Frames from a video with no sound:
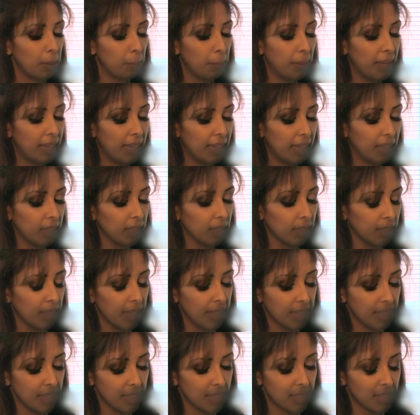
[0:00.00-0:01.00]
peel,
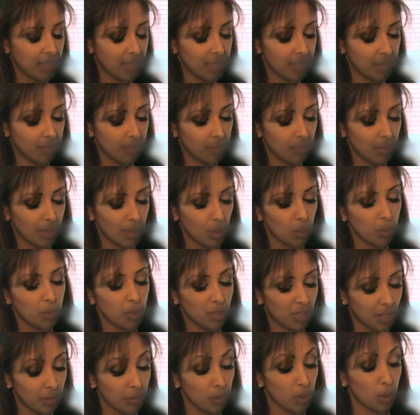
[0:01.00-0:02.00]
and it's, it's
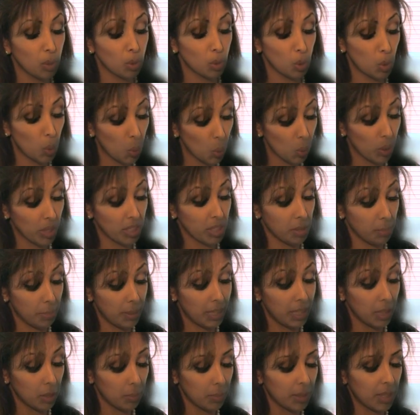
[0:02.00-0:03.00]
almost difficult to call it a
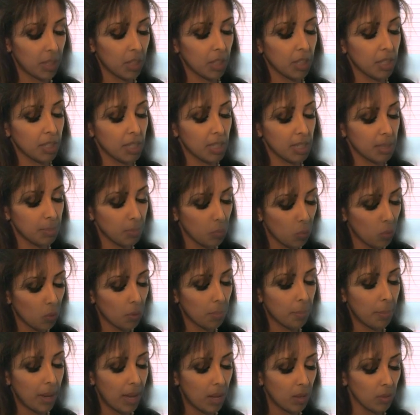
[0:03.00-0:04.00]
peel because it's more
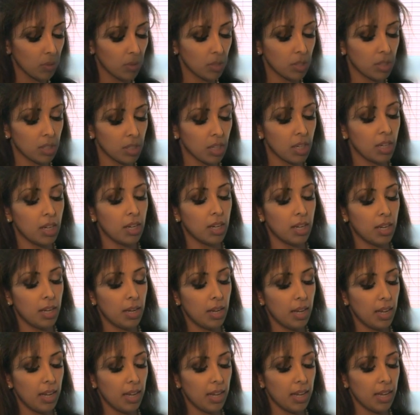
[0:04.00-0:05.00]
about
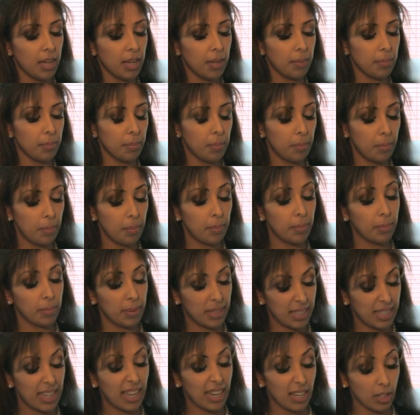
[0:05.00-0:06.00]
um,
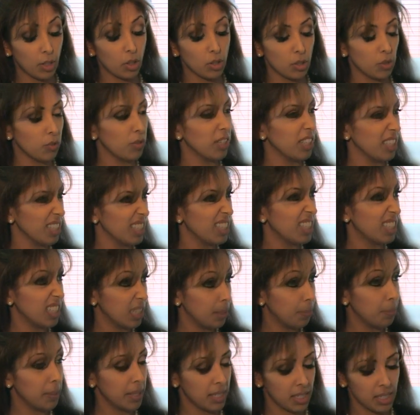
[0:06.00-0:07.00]
getting those ingredients
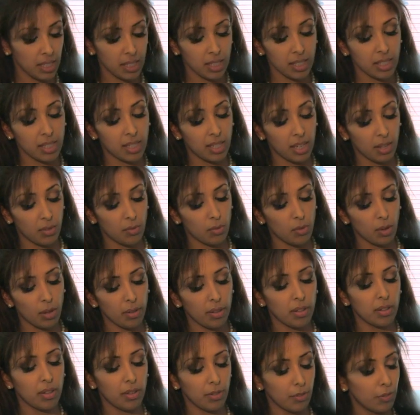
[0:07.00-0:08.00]
deep into the skin
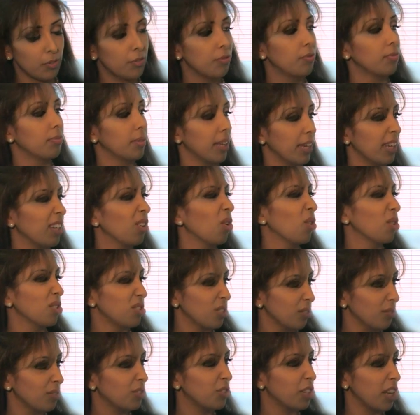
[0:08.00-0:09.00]
rather than f getting lots
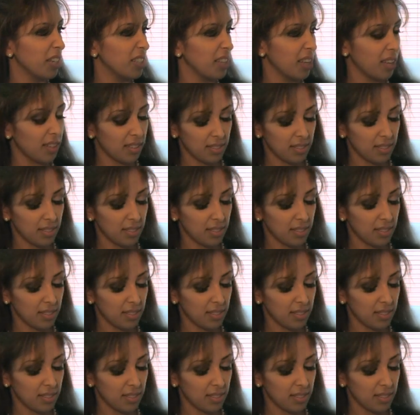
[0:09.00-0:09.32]
of shedding.